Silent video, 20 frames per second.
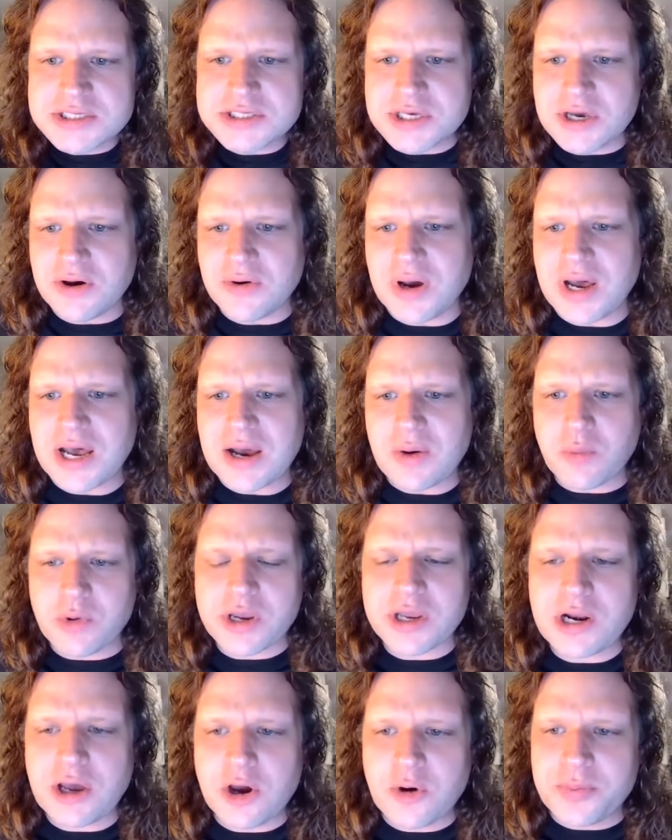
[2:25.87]
So we're
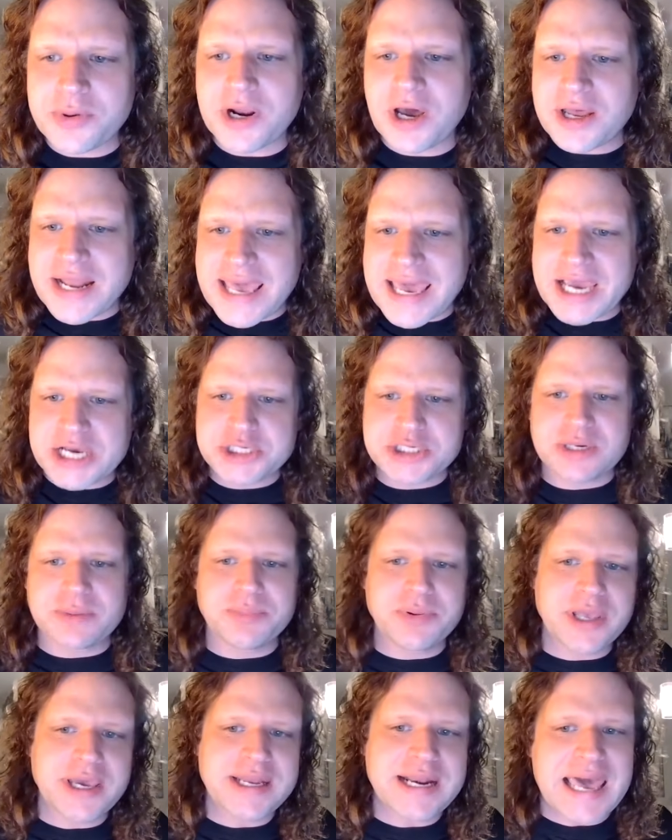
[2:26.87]
going to open on action
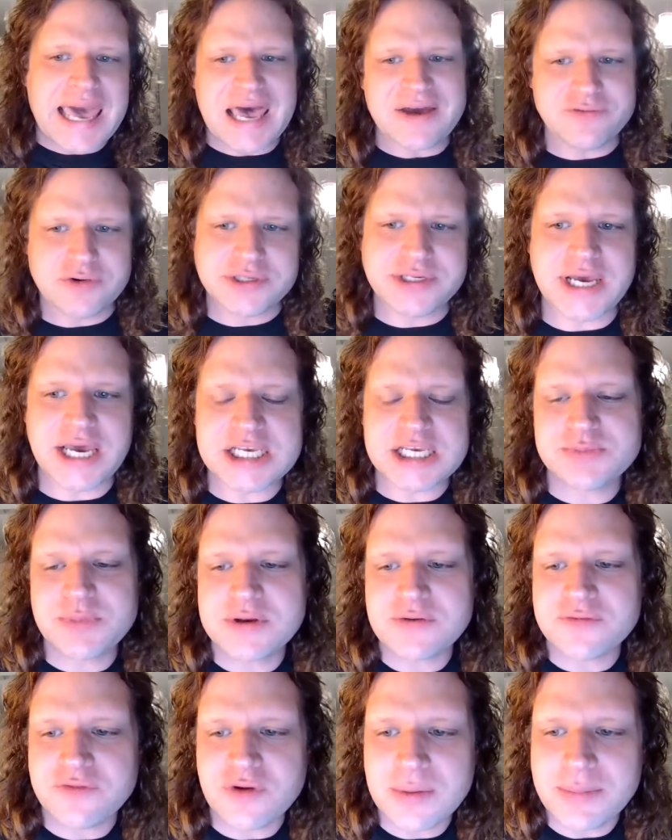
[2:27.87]
and play an
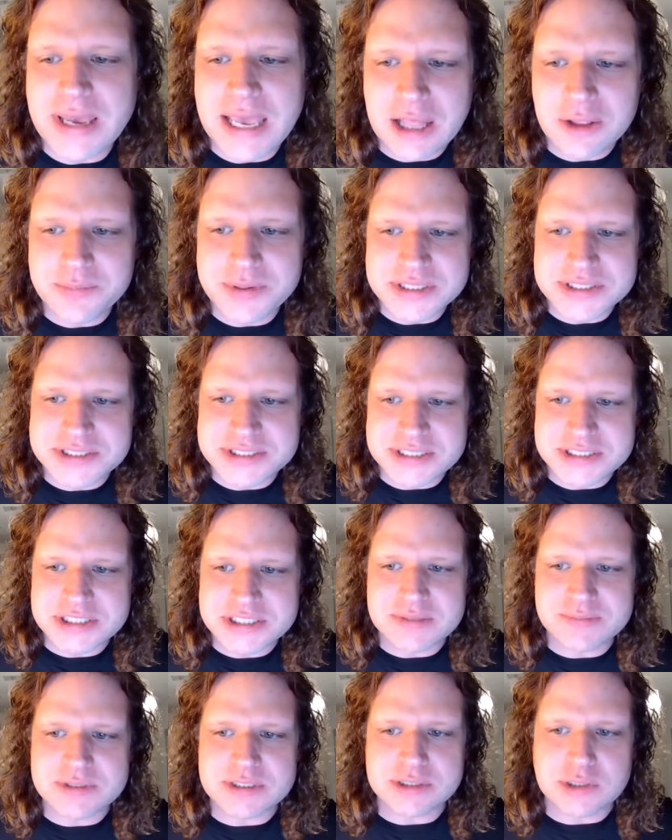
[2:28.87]
advertisement from Elbit
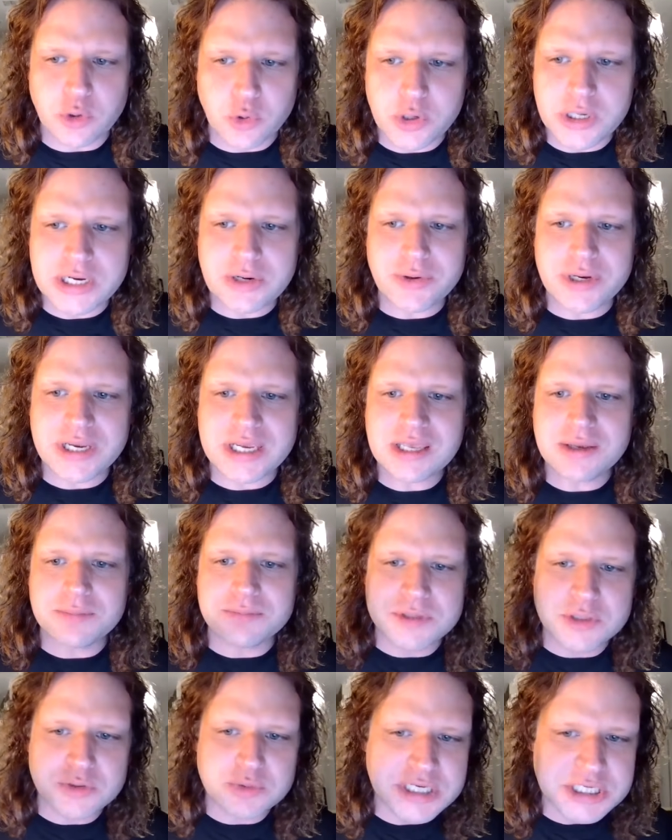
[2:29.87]
Systems' loitering
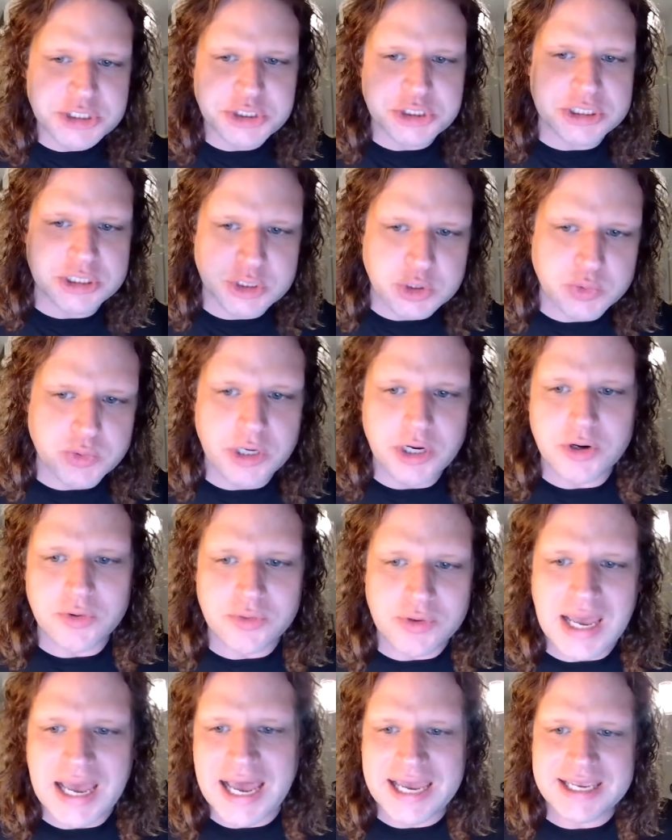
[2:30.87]
munition
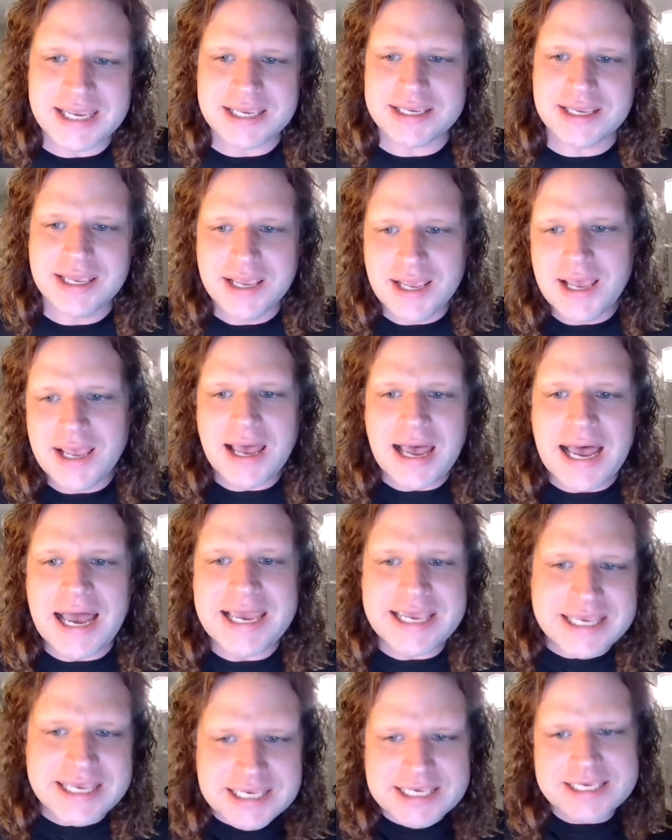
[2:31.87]
drone,
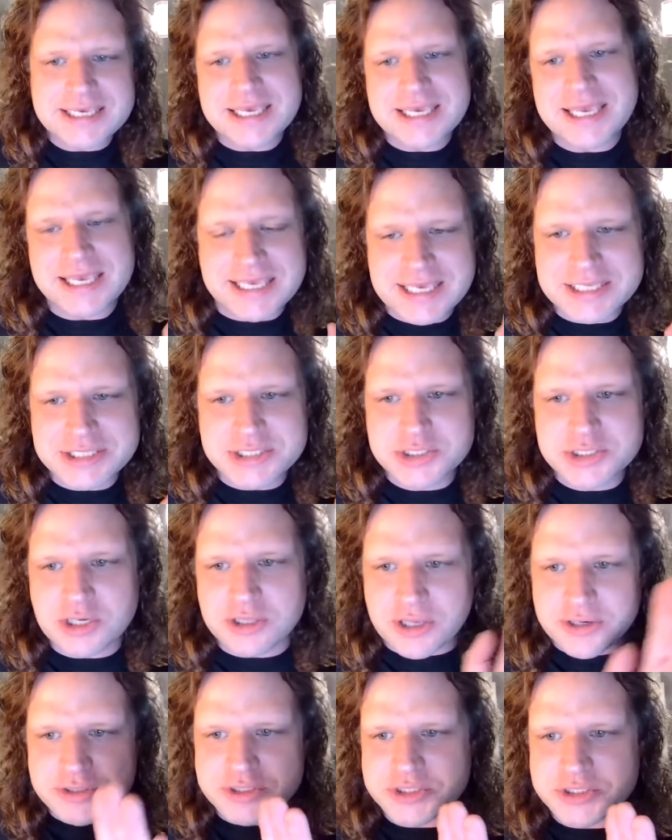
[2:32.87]
i.e. it gets
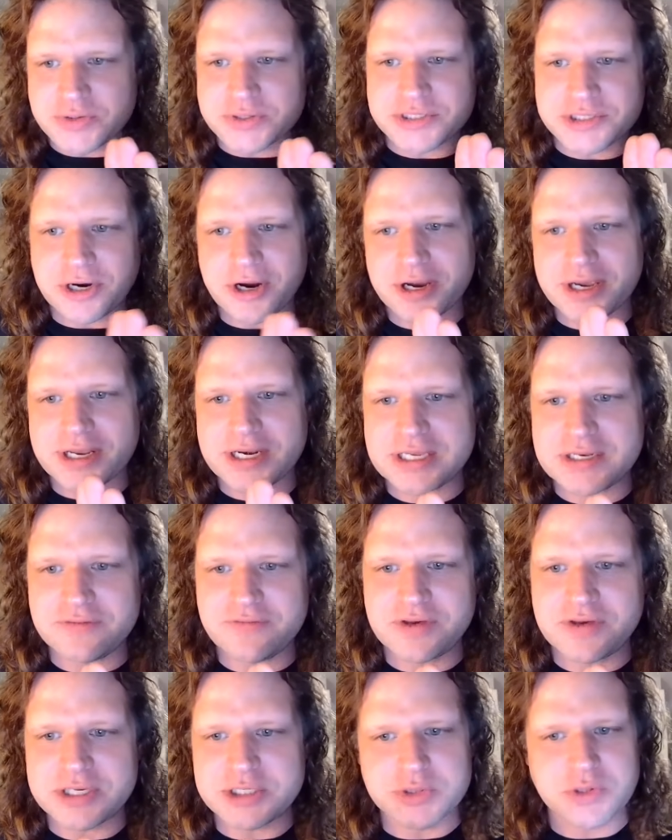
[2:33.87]
close to a target
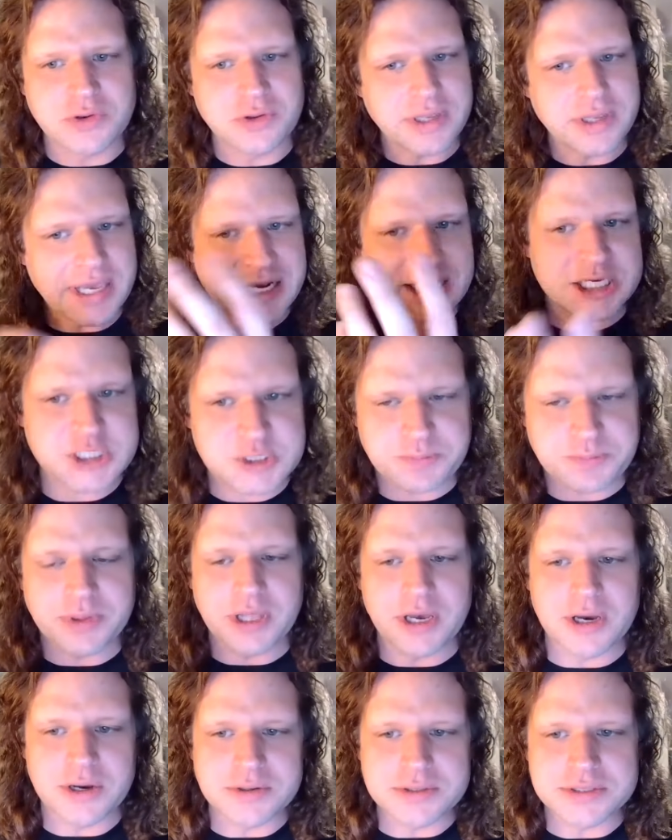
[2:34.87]
individual and
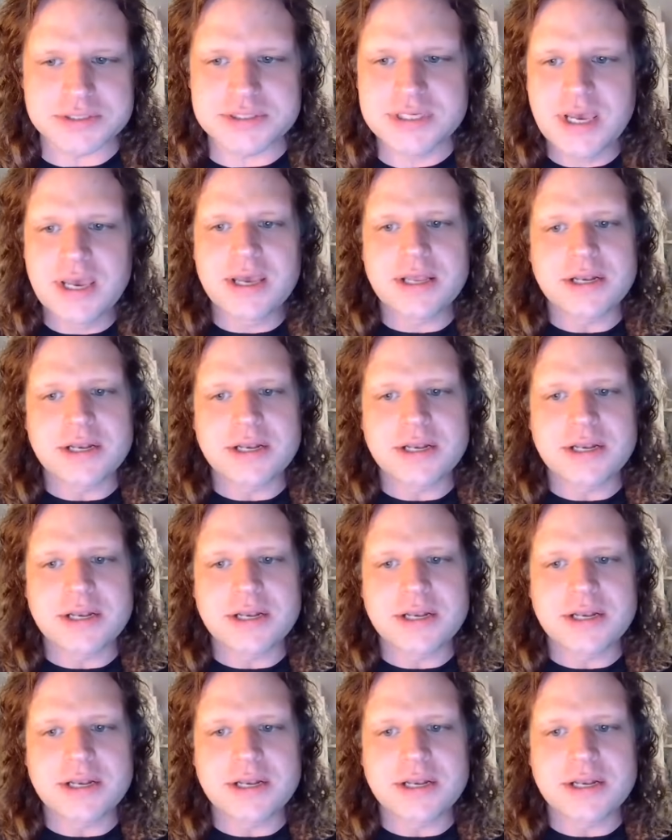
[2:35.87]
explodes.